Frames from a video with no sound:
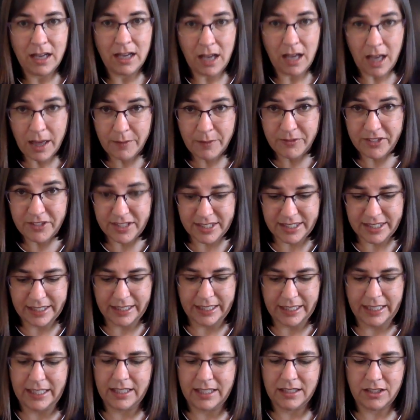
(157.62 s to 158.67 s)

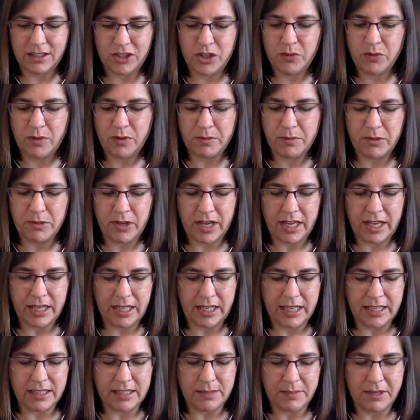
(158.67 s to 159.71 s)
obviously. She rubbed her head
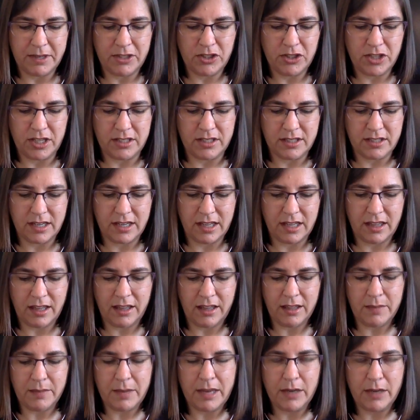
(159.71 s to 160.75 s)
against my chest, and I thought the
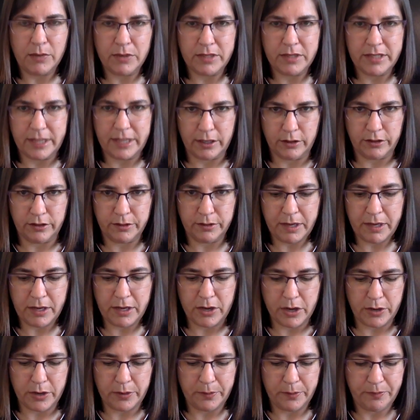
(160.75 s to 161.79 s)
matter was settled, but
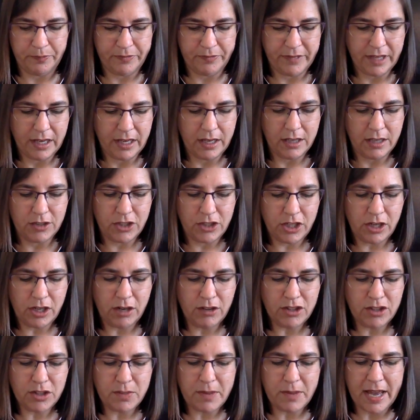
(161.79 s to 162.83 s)
no. She
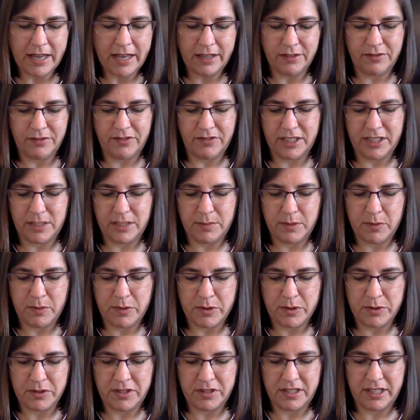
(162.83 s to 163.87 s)
arched back and fixed me with her
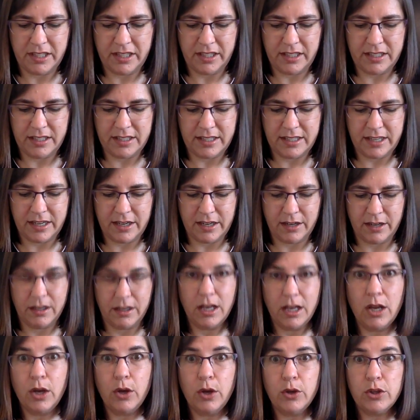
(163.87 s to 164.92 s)
steely stare.
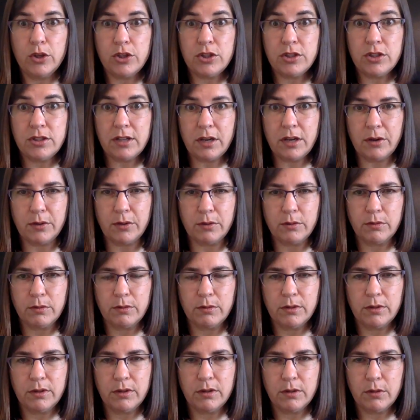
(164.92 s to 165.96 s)
So,
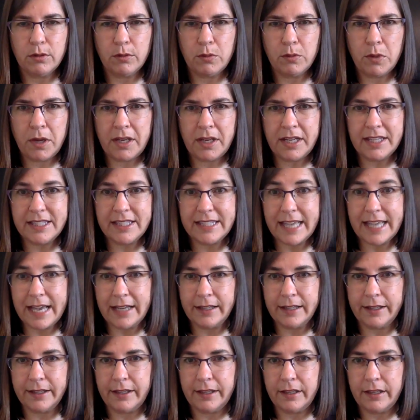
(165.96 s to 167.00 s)
what
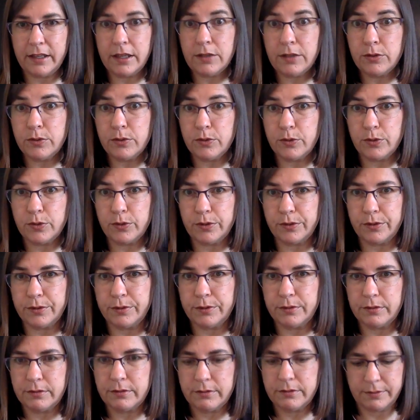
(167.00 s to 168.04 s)
exactly is true?
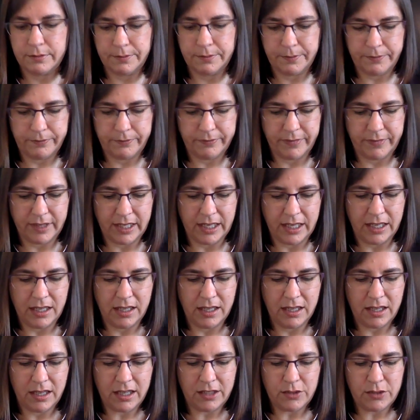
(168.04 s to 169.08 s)

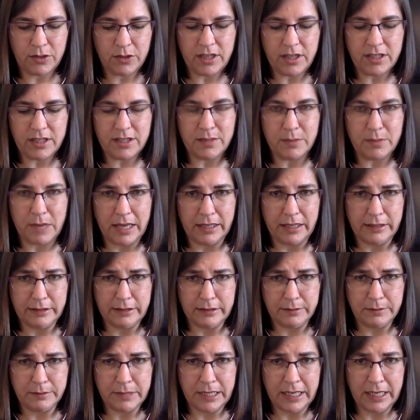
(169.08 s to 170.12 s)
I tried to smile,
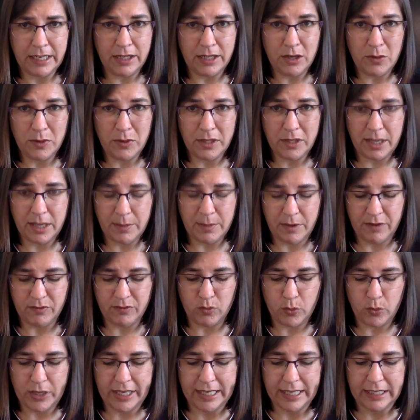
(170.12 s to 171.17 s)
but I know it came off
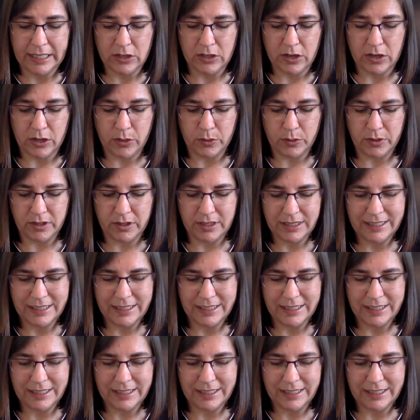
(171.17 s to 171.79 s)
weak and awkward.